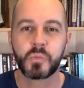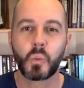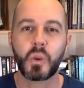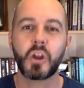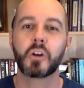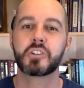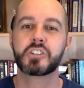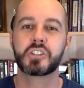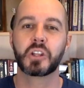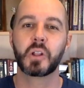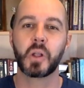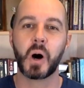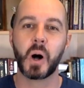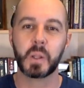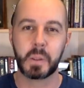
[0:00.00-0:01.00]
We are
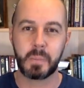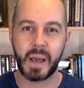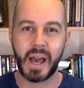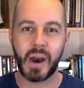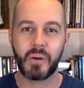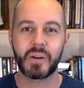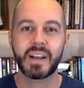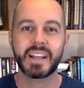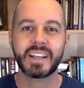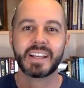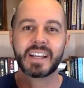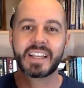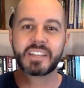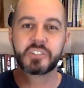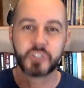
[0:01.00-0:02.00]
still all about
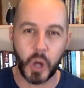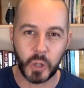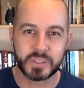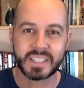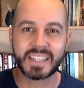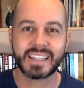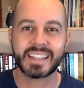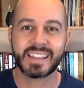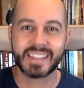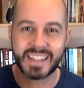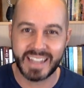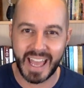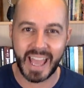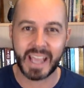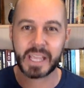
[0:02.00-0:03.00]
exalting the
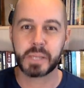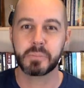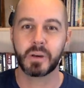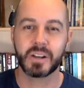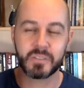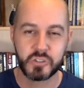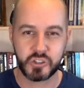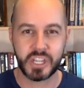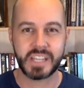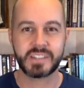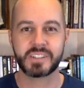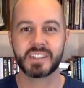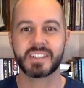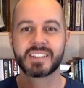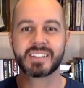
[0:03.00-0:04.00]
name of
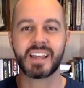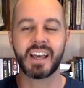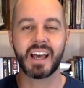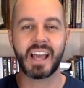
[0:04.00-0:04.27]
Jesus.